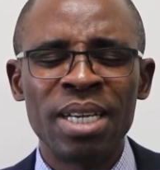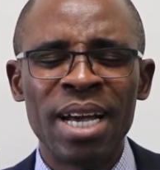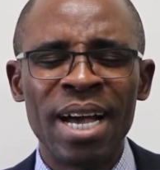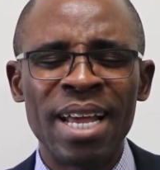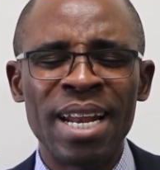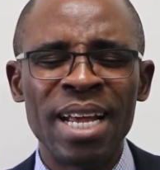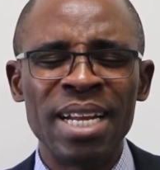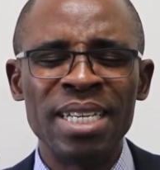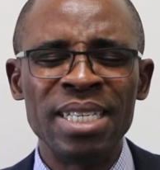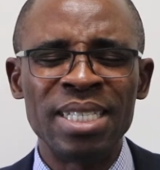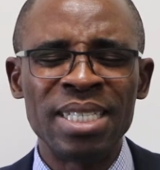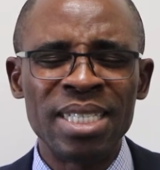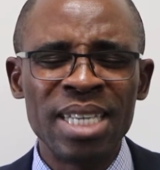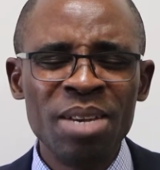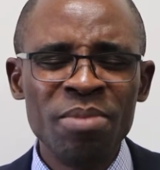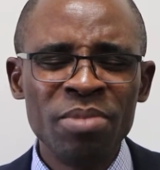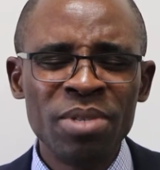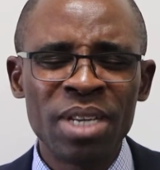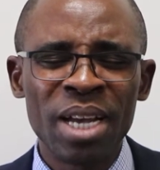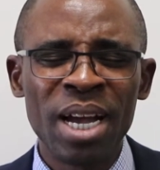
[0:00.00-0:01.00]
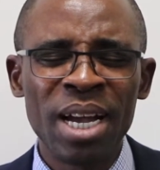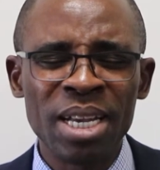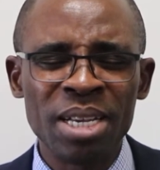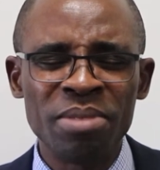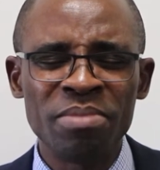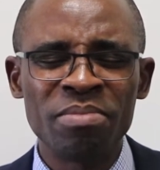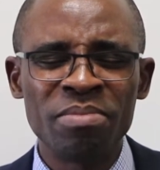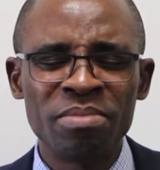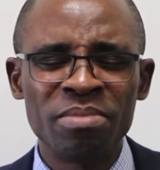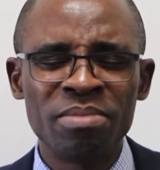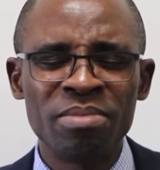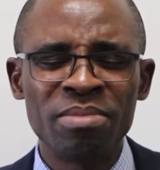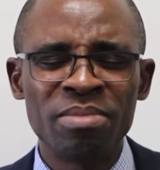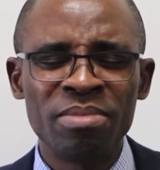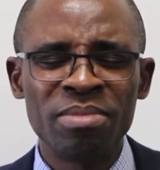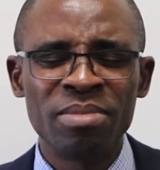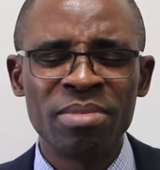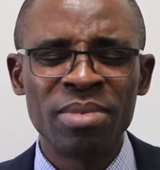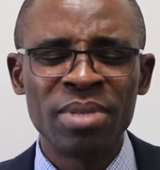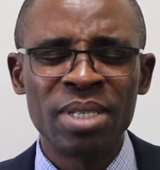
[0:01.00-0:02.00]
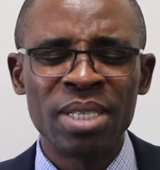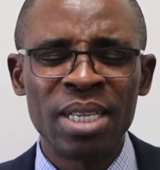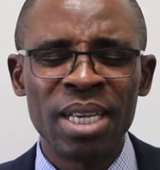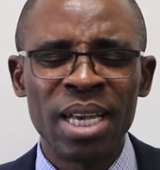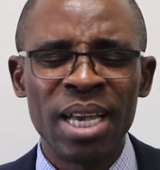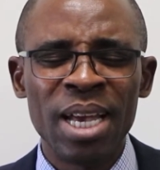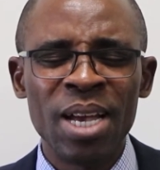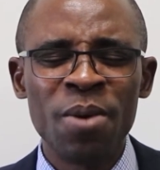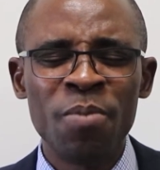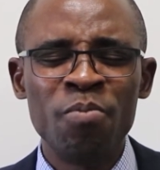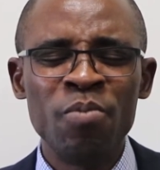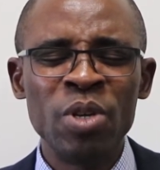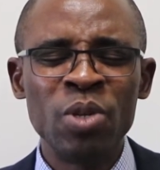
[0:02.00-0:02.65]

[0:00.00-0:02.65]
and at the same time help